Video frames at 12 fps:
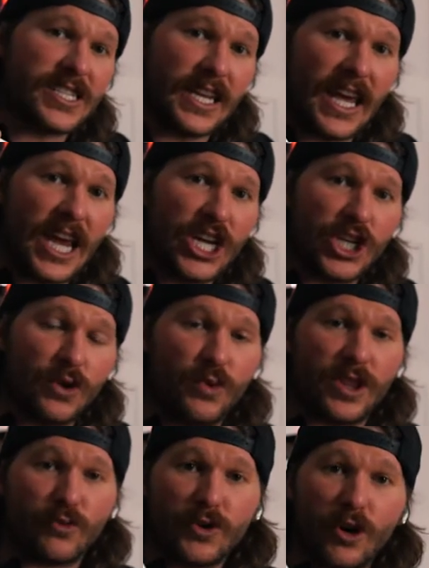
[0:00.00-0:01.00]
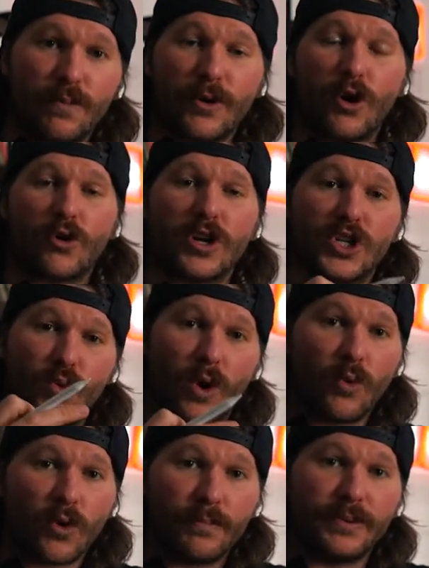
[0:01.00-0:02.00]
the nation with real brokerage and
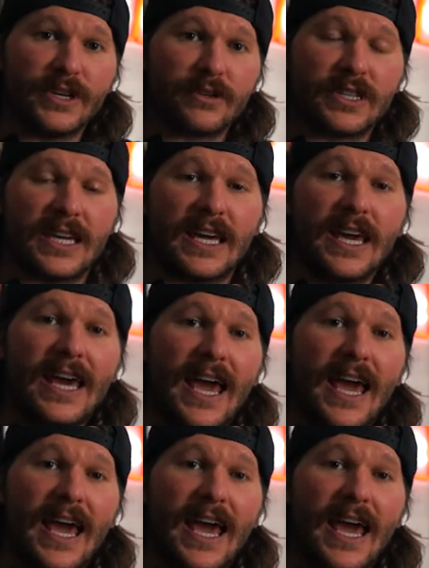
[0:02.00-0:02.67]
what we're building